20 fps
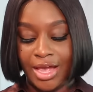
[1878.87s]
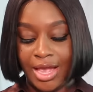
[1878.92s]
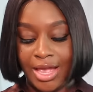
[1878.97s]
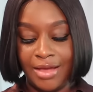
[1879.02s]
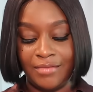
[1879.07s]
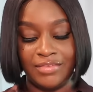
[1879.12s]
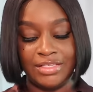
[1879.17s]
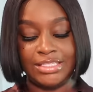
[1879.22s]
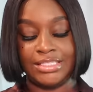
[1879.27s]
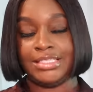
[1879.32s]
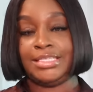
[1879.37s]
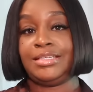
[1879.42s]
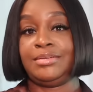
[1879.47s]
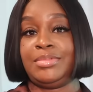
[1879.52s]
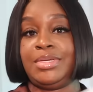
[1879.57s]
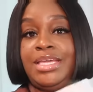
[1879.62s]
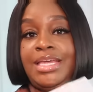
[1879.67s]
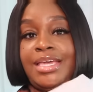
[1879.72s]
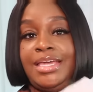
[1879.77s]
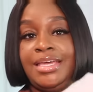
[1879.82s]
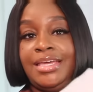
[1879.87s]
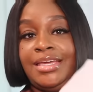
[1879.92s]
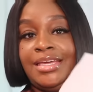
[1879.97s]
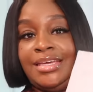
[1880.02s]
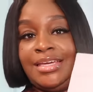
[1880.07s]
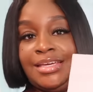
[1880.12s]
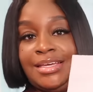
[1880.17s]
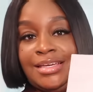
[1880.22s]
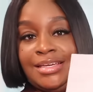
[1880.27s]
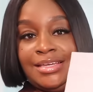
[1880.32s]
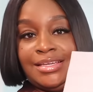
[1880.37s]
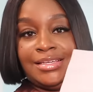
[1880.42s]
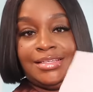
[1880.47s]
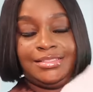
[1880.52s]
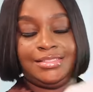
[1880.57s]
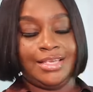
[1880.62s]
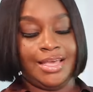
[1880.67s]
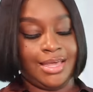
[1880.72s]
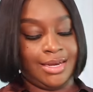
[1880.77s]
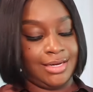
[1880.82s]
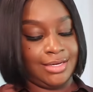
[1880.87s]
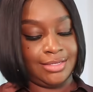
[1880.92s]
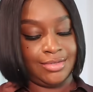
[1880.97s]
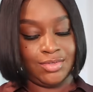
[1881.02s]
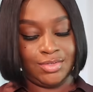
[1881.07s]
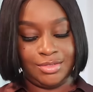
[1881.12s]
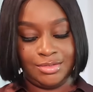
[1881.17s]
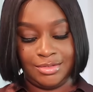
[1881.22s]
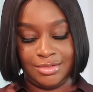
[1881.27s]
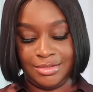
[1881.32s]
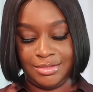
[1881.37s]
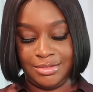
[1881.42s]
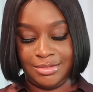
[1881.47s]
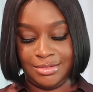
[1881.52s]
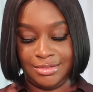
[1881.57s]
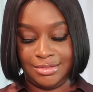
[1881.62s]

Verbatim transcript: I haven't seen them yet. It's how they look.